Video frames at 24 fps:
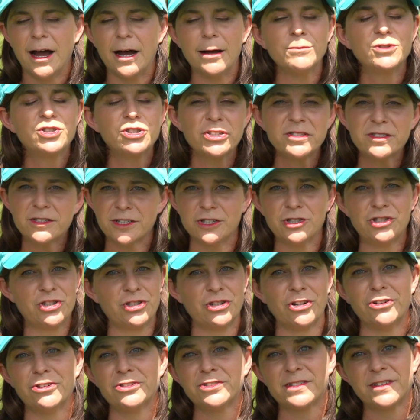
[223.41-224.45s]
just
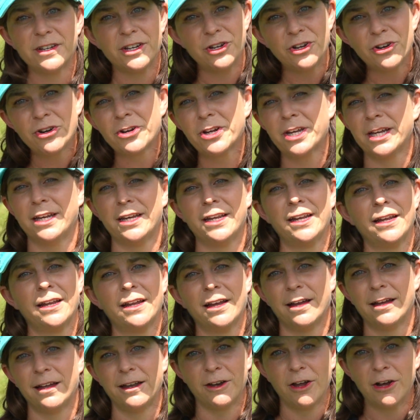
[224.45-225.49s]
ensures that you're getting
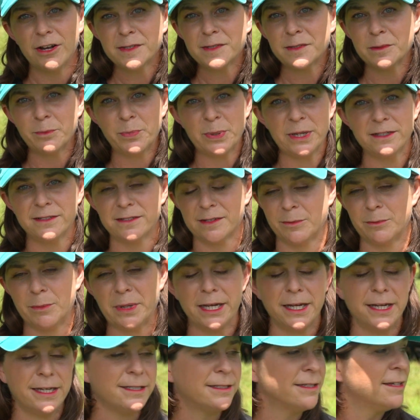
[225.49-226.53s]
an awesome piece of
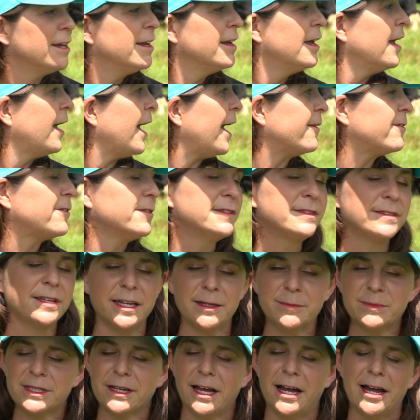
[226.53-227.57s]
meat. At the
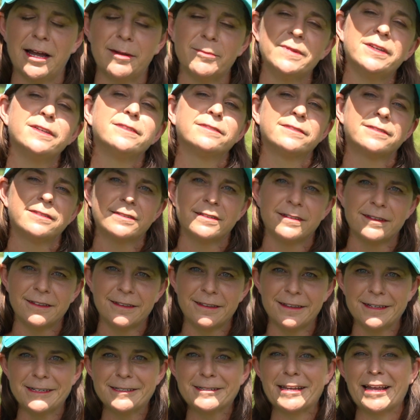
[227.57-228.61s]
same time,
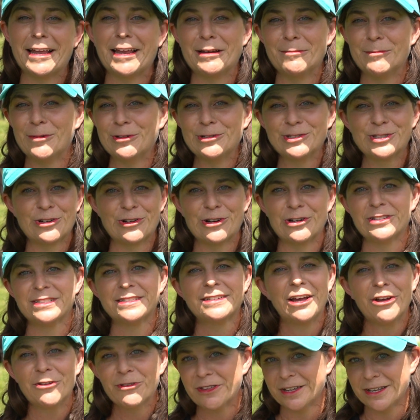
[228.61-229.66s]
these animals are as
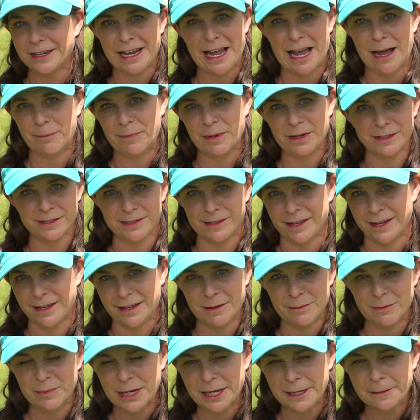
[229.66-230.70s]
healthy and happy as they
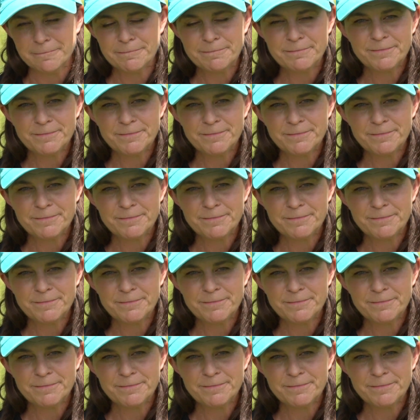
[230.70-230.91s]
can be.